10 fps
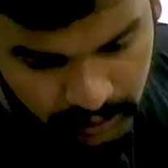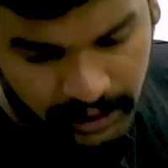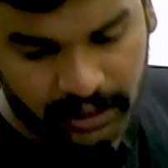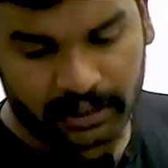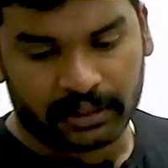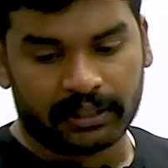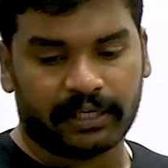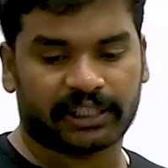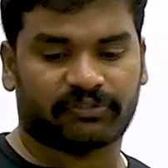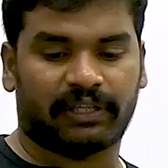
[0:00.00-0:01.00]
okay?
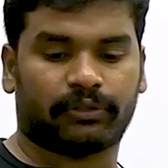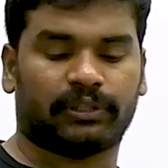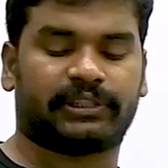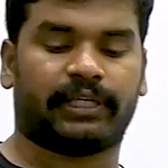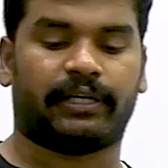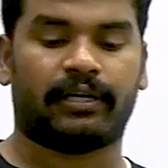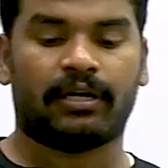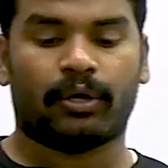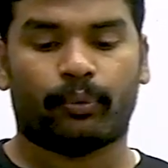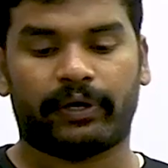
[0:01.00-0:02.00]
Next 12th question,
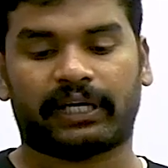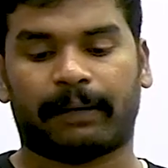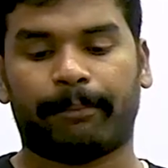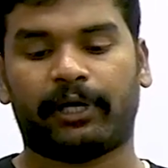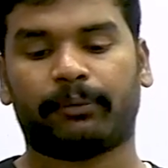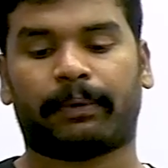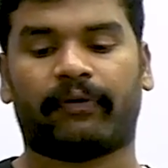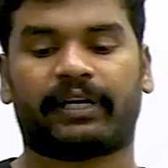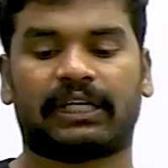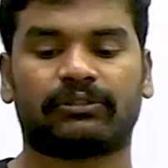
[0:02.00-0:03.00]
when compared to
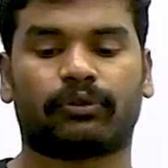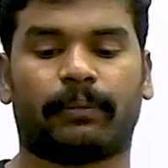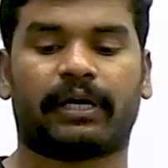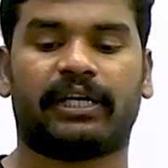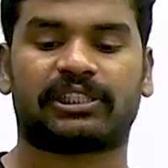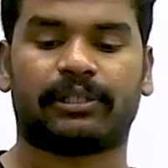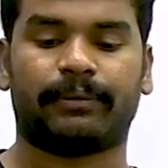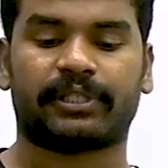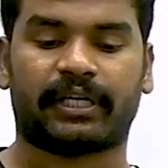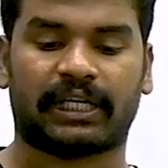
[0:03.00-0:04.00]
power transformer, a
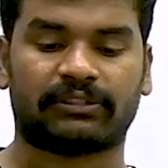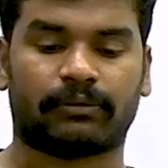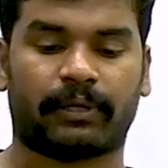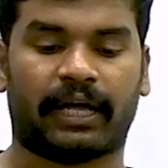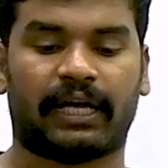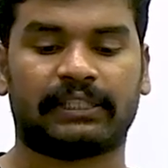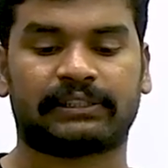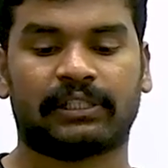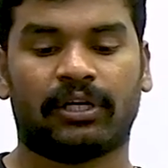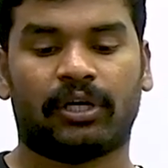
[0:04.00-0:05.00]
distribution transformer
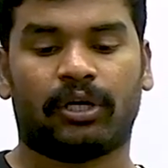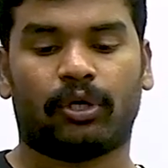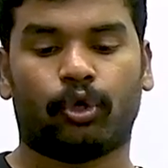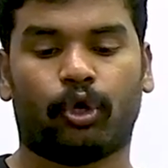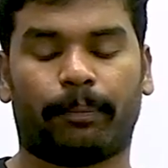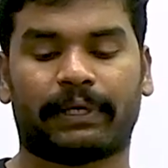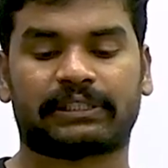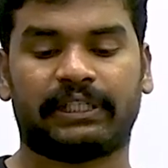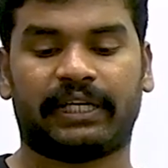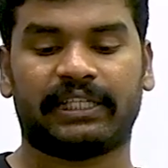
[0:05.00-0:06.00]
has low
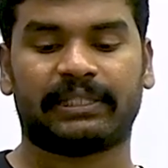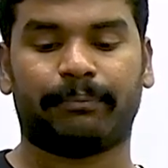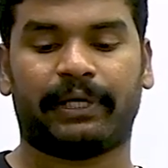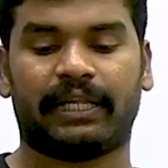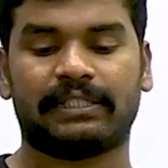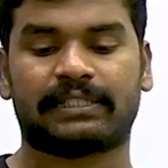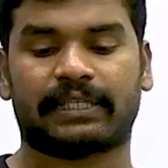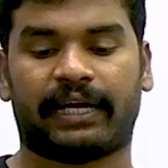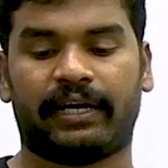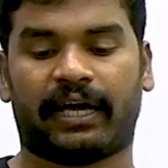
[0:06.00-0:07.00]
percentage impedance
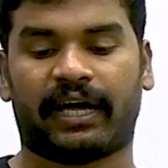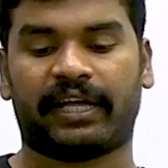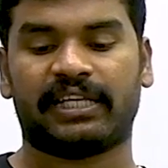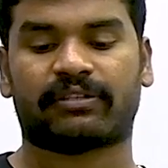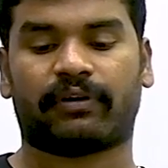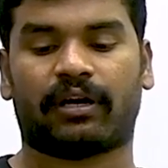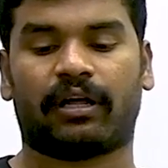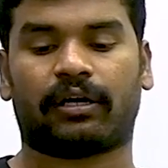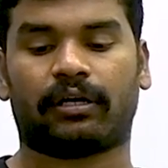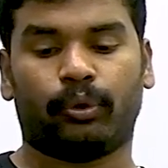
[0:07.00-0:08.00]
and high I square
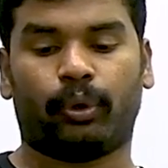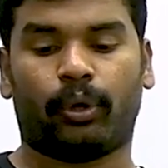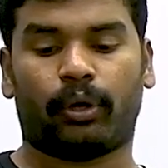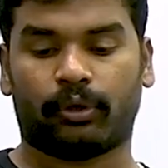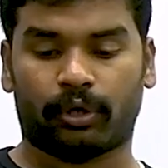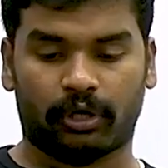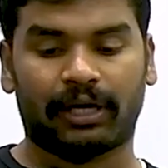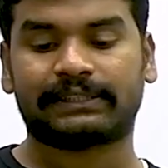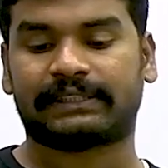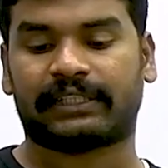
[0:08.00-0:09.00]
R to core
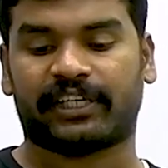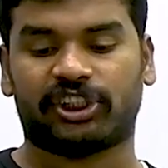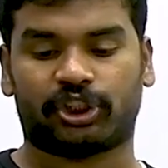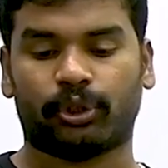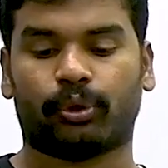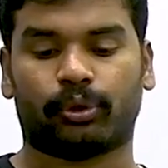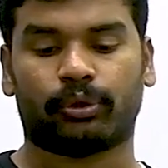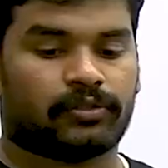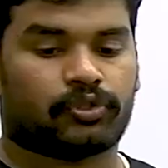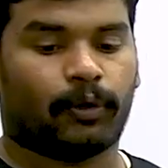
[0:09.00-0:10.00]
loss ratio.
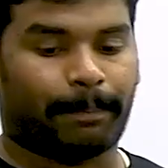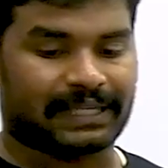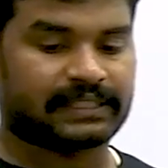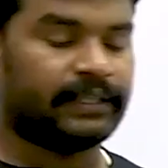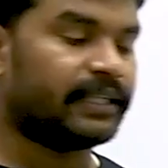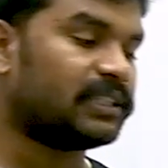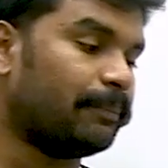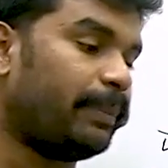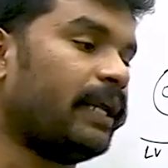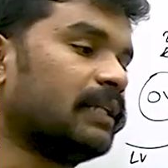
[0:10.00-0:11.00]
So percentage
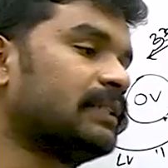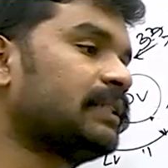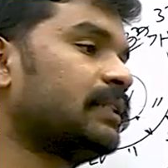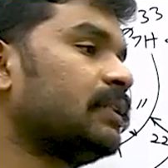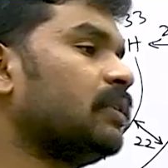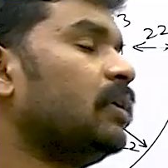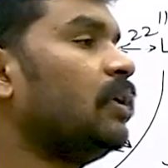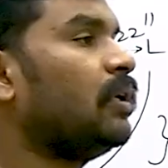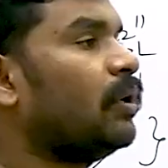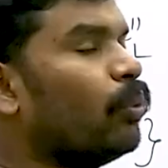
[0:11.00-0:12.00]
impedance.
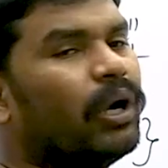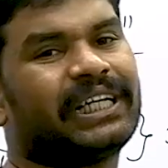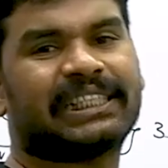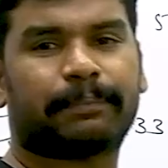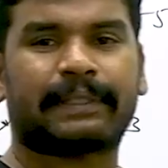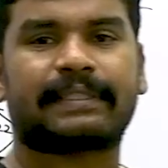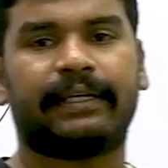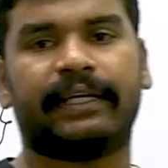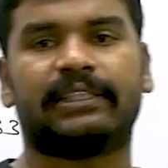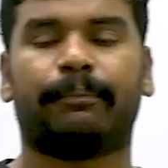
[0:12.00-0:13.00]
What is
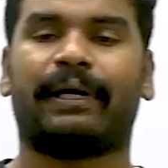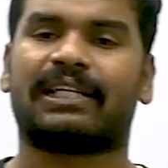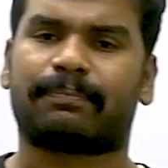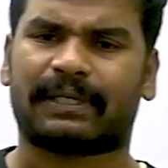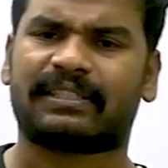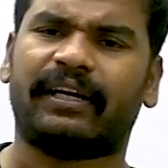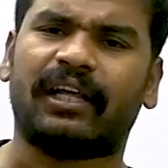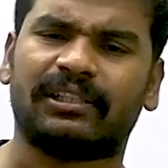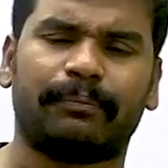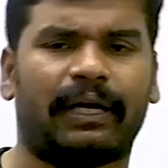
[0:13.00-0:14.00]
percentage impedance?
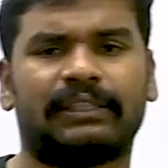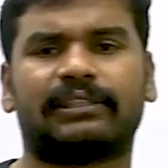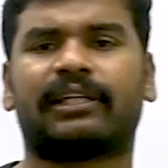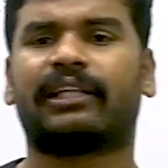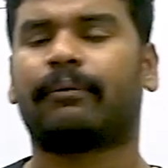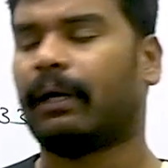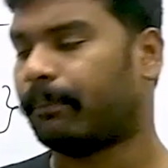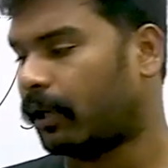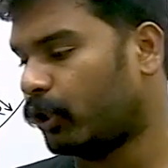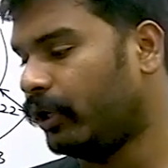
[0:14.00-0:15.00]
Percentage impedance is nothing
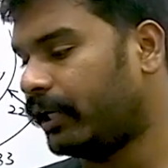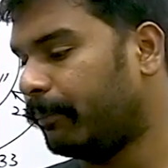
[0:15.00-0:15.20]
but per unit